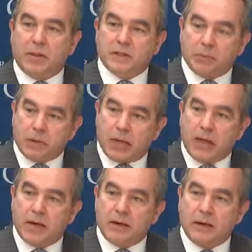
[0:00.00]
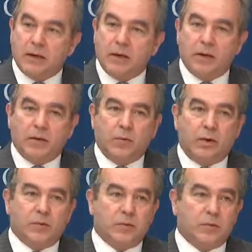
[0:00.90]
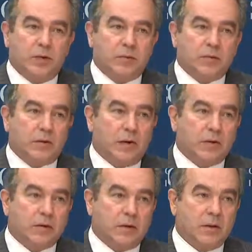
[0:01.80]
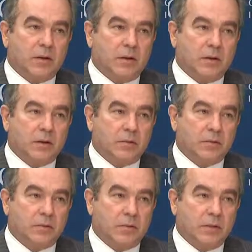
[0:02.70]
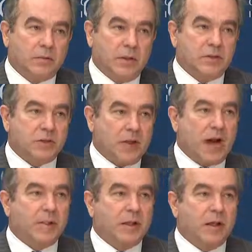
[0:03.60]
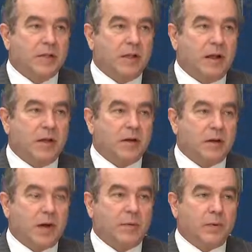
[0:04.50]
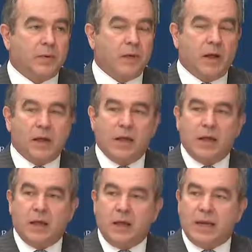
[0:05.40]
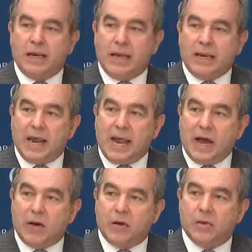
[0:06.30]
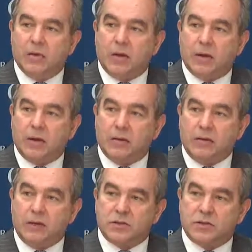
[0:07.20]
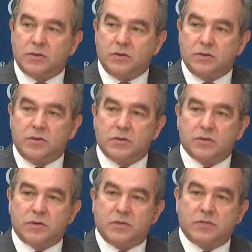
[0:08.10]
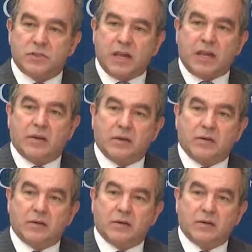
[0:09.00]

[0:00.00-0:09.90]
is applied with, with the Malaysian Commonwealth law, Commonwealth law and, and how these two sort of secular